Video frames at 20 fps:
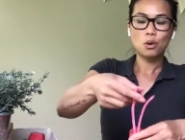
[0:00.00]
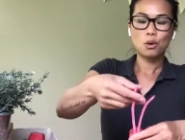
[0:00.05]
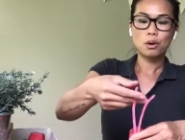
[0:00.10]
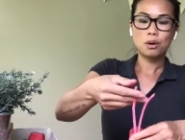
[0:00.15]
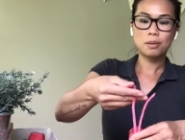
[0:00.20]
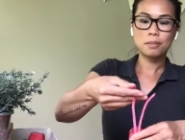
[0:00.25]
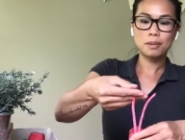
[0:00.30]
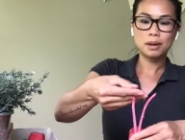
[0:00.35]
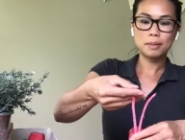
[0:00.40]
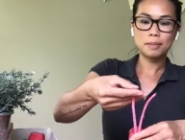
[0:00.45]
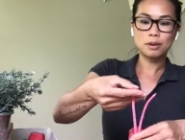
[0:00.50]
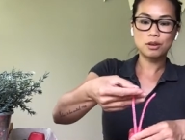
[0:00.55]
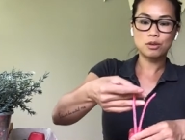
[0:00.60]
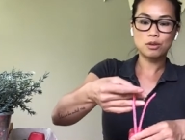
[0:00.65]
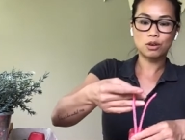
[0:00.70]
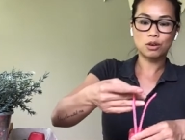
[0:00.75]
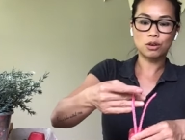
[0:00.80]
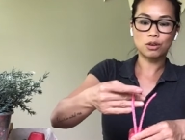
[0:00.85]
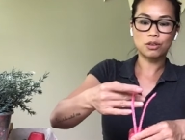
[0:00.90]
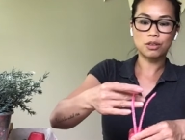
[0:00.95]
or maybe you
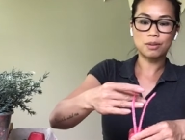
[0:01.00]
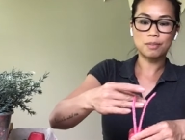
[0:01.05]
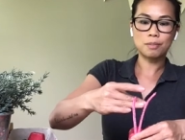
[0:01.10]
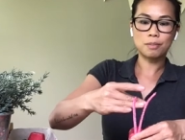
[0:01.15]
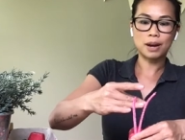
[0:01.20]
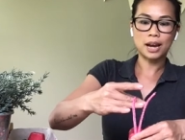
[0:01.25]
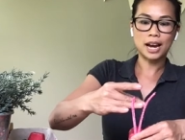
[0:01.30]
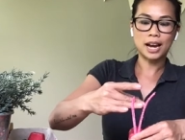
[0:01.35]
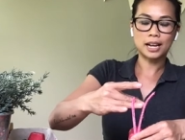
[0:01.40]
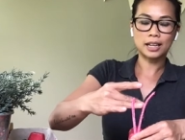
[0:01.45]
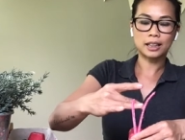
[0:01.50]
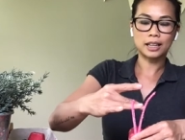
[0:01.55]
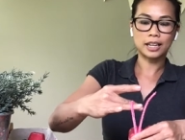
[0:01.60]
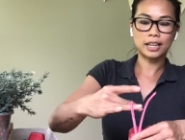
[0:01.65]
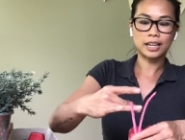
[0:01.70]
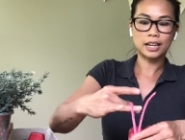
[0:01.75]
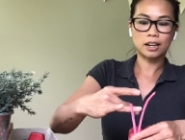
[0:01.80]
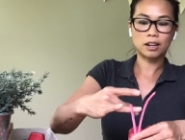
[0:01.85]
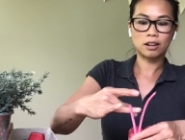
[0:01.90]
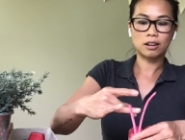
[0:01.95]
curl them back like
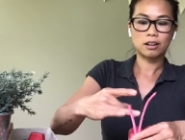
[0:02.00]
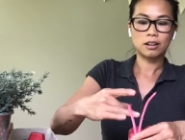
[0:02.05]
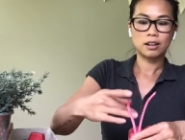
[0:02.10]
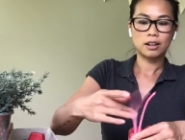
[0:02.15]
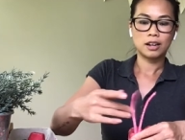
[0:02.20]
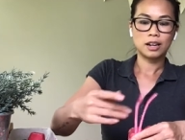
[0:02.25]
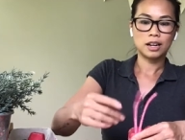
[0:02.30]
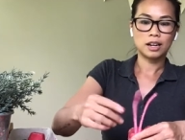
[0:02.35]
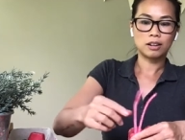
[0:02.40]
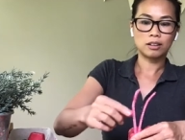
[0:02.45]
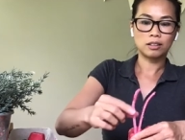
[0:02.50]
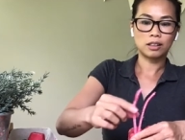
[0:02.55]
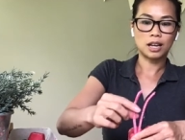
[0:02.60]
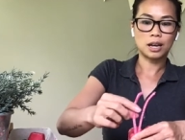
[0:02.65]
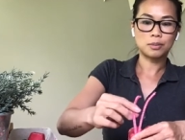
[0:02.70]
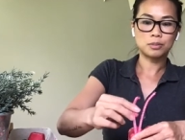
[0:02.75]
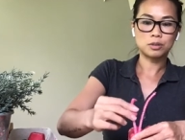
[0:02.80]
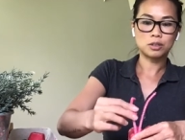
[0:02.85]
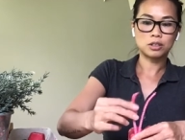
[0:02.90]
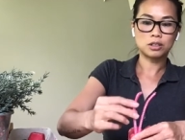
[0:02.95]
our
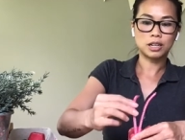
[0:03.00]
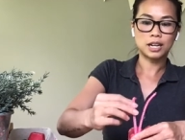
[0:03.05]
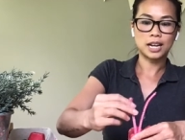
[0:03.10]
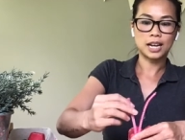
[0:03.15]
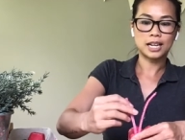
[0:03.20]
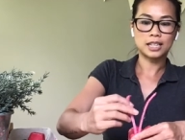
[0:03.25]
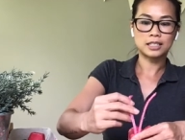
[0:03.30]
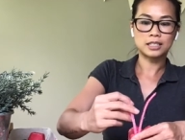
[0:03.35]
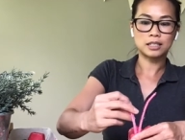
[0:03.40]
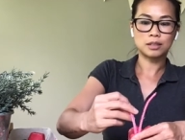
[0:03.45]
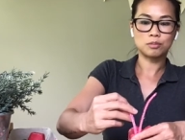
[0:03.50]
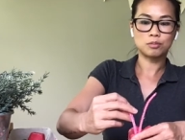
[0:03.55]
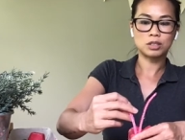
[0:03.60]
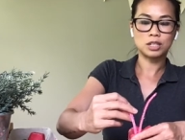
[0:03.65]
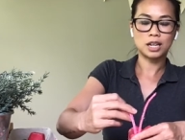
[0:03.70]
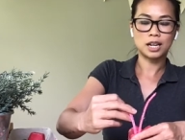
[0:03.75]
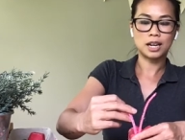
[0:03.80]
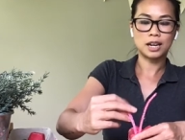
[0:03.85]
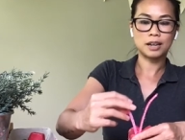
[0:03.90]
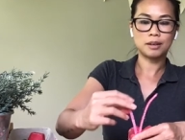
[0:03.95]
lobster has
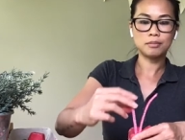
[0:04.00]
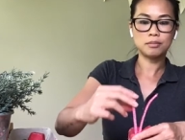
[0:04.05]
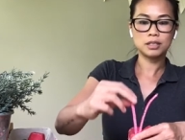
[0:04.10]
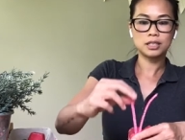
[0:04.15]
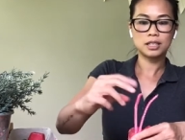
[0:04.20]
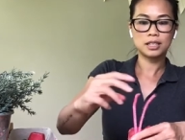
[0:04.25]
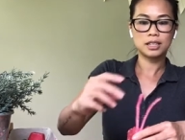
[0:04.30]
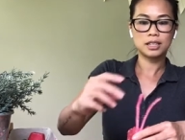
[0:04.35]
sometimes.